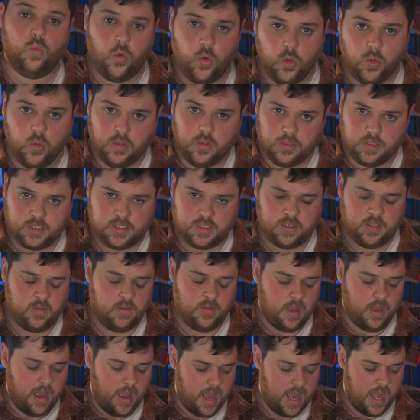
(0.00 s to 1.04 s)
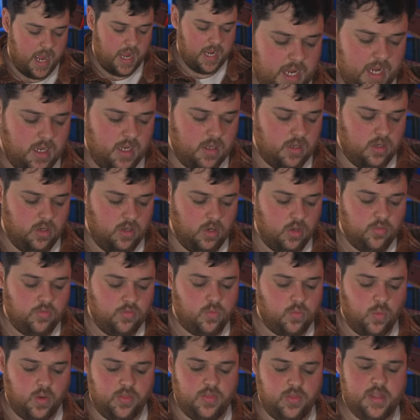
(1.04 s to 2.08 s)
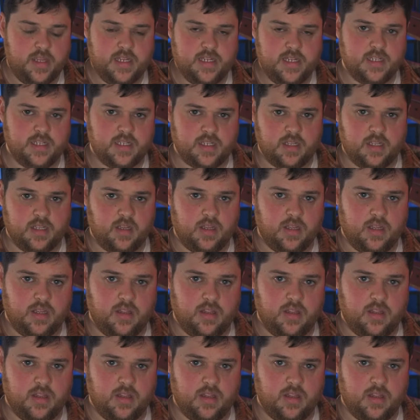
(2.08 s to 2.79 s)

Rules. I love when these